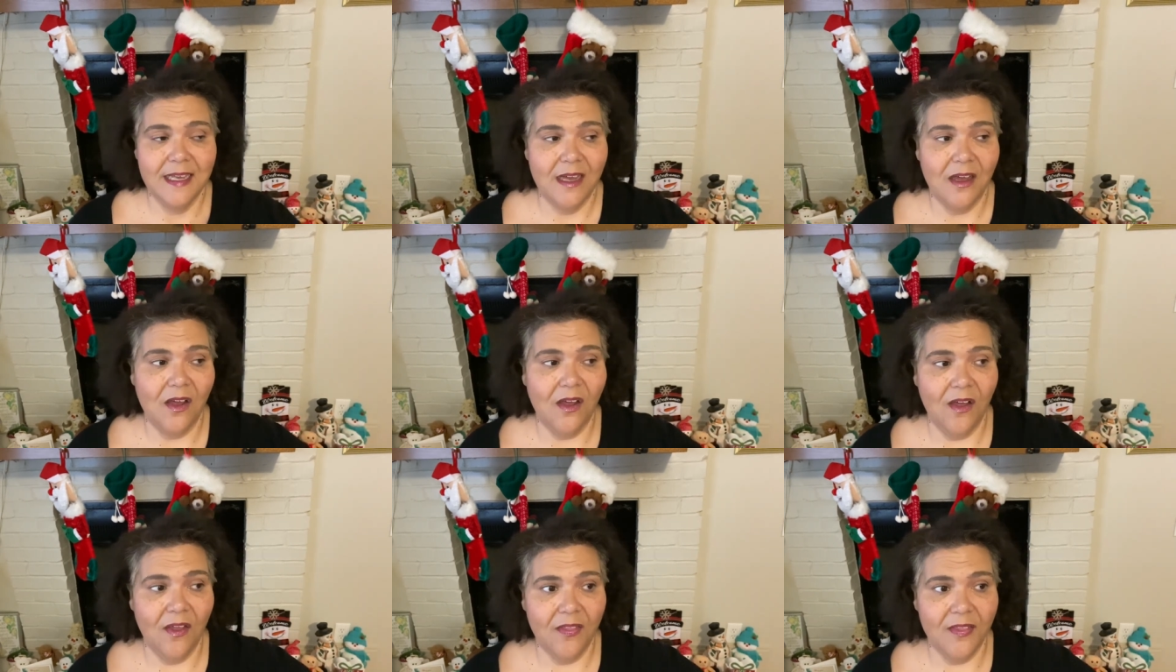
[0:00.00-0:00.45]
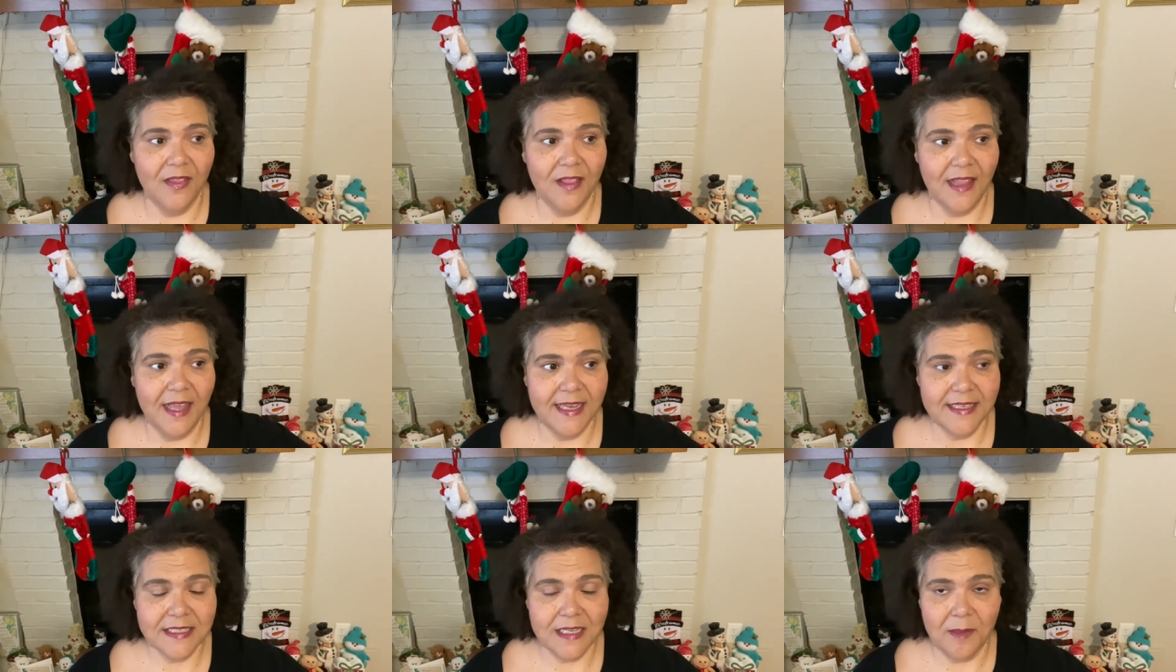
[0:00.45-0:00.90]
All the
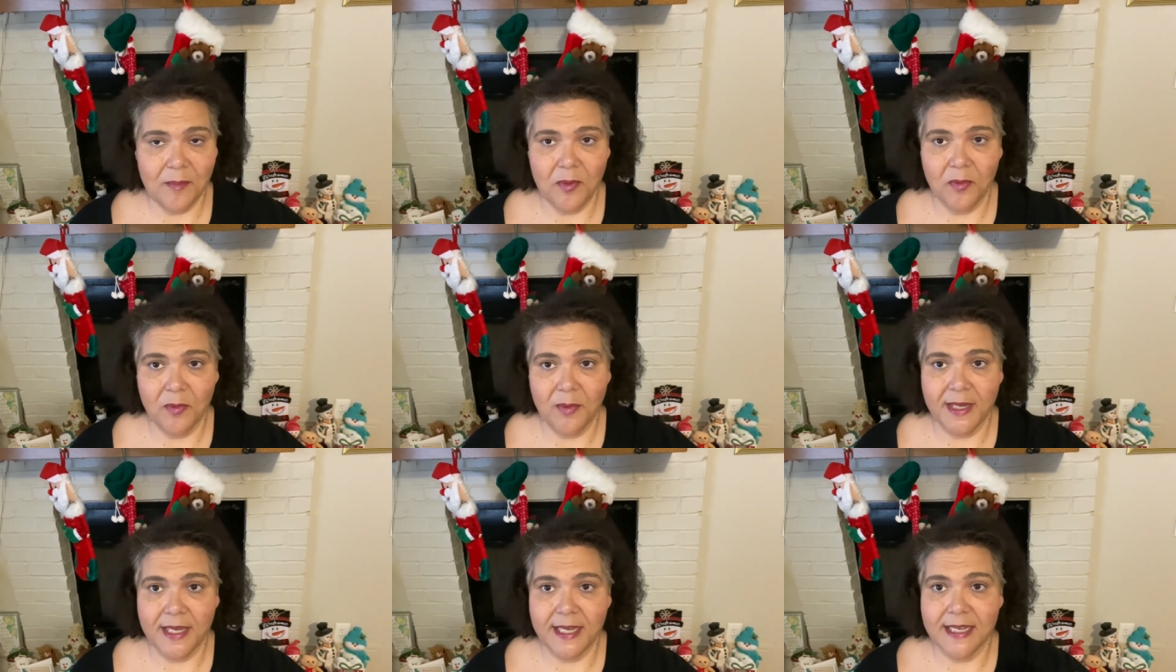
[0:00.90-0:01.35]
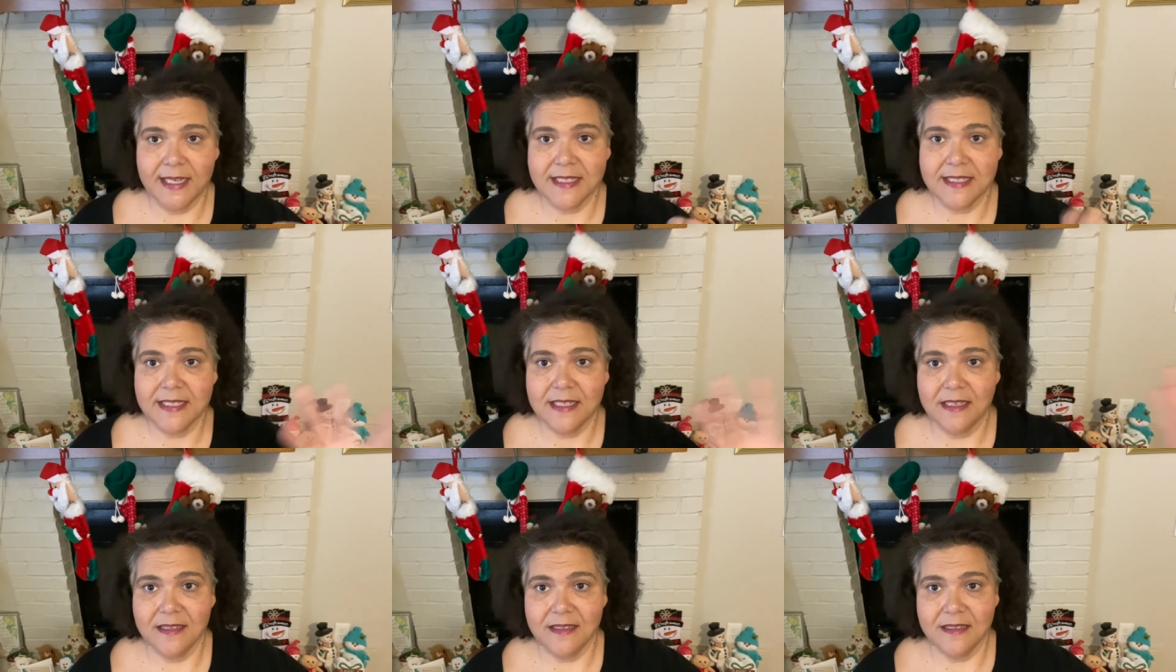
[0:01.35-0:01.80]
last couple of
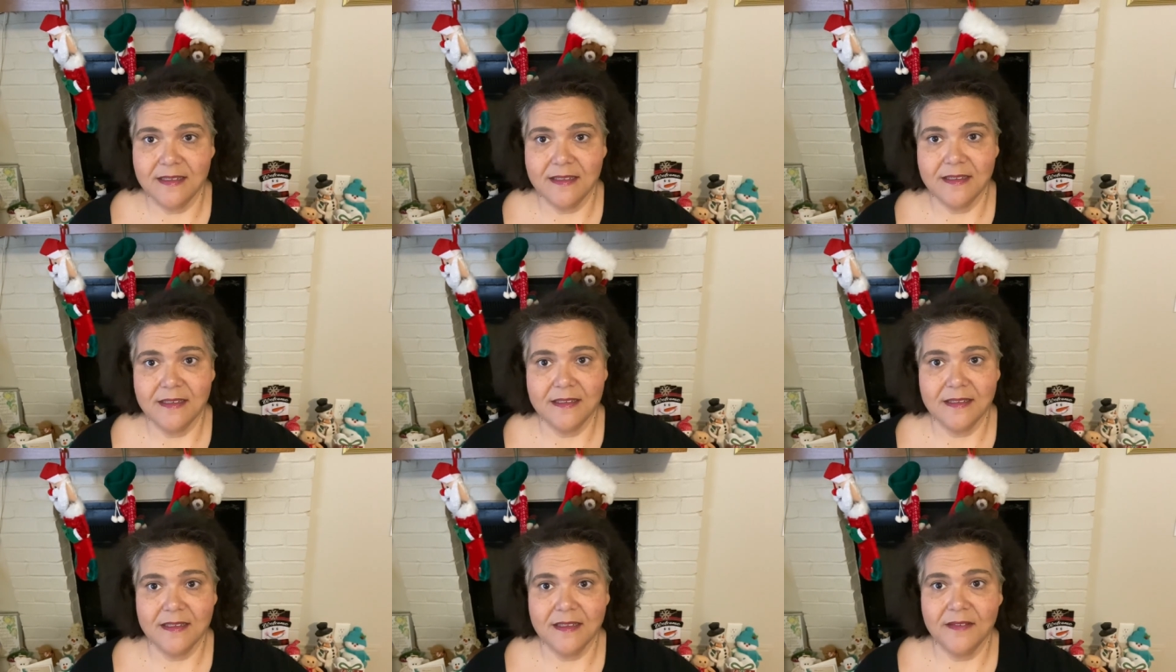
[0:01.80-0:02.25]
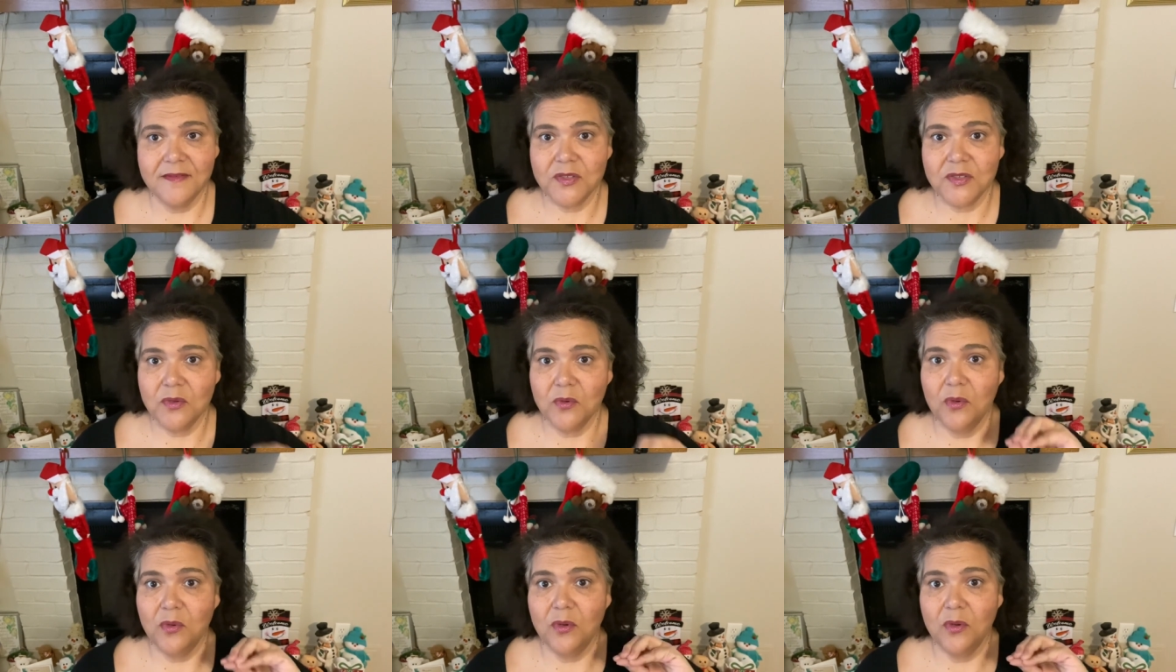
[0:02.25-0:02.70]
weeks and of
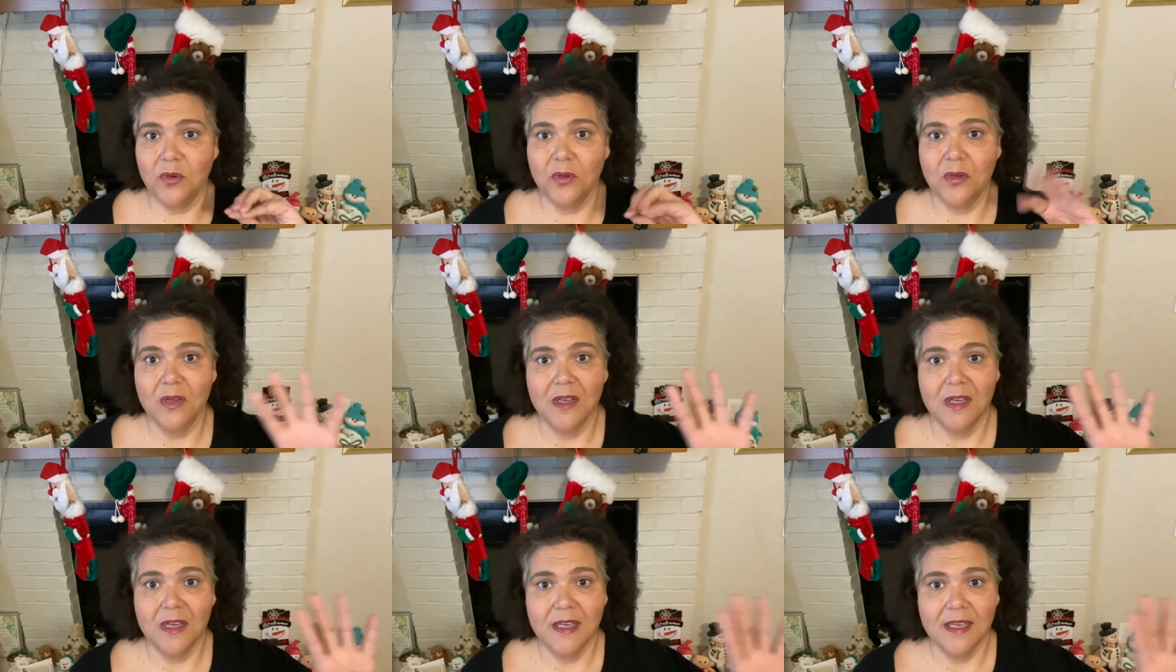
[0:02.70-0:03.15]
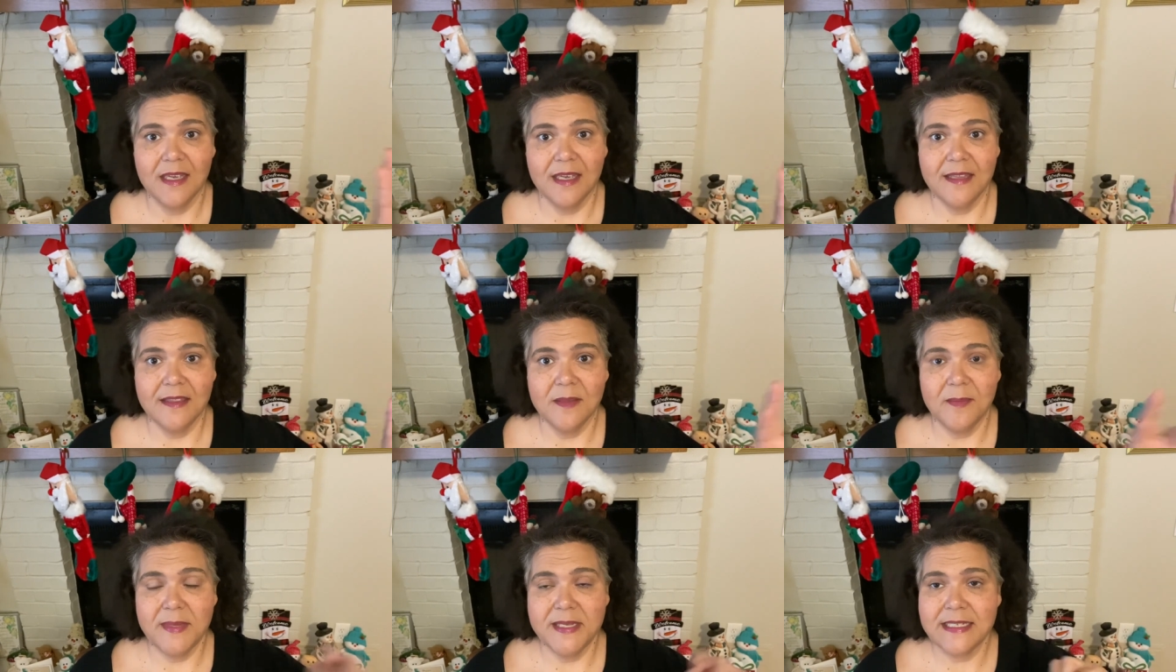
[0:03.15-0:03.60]
school
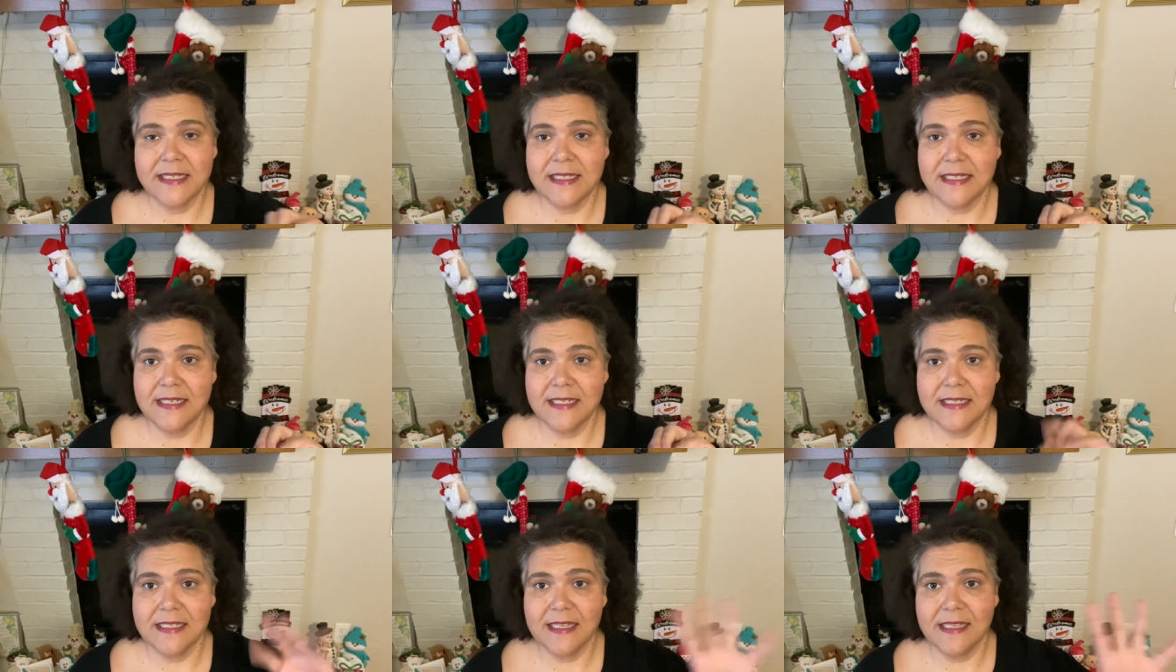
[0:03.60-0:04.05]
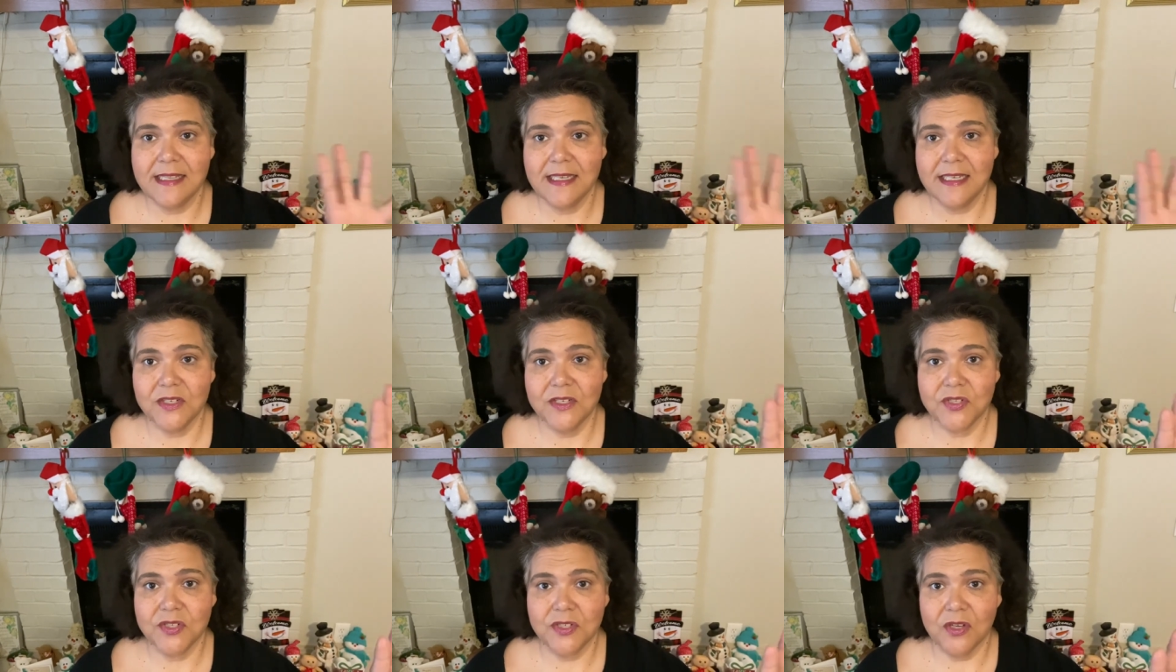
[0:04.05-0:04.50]
and the busyness, I think
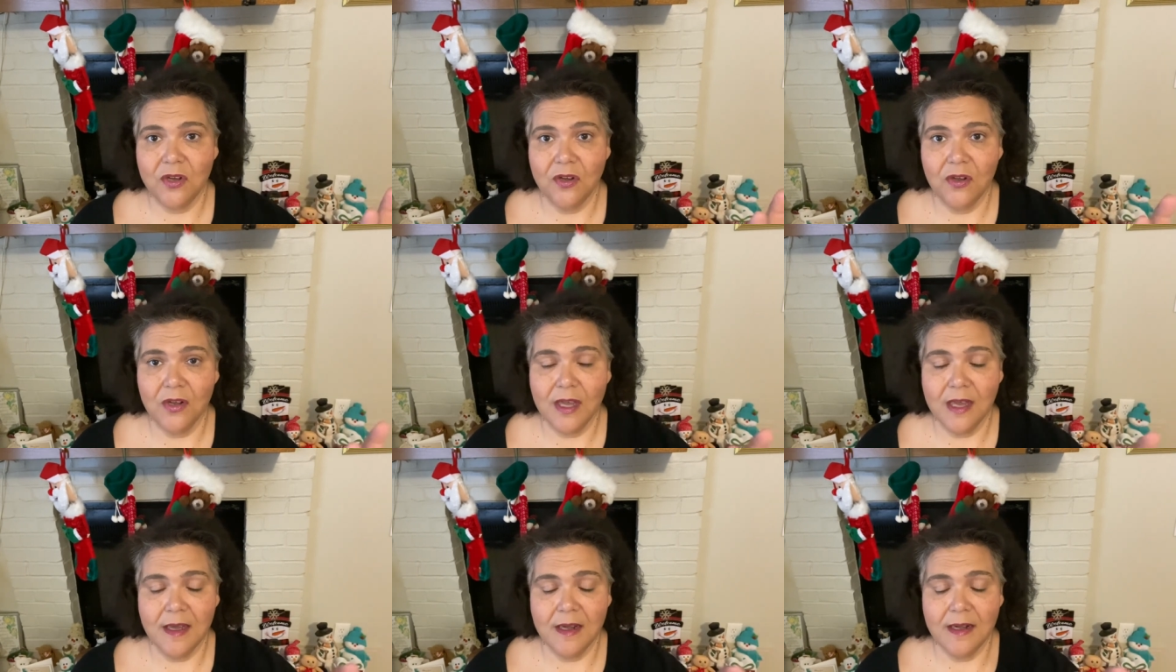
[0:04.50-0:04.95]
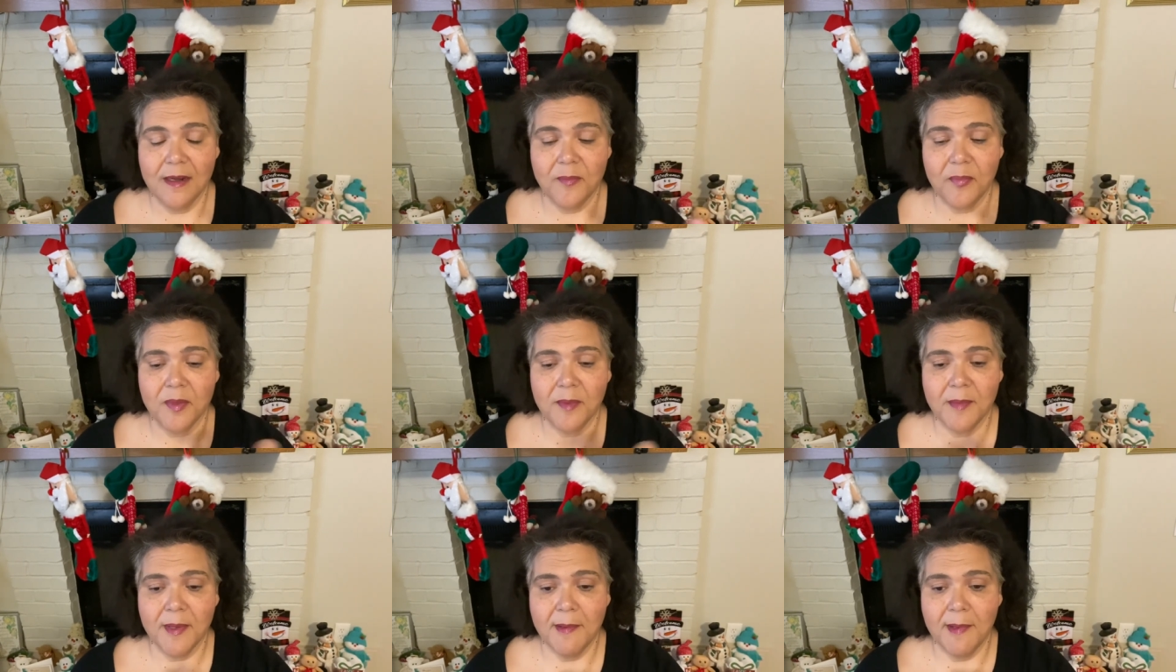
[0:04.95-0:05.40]
it just all caught up with me.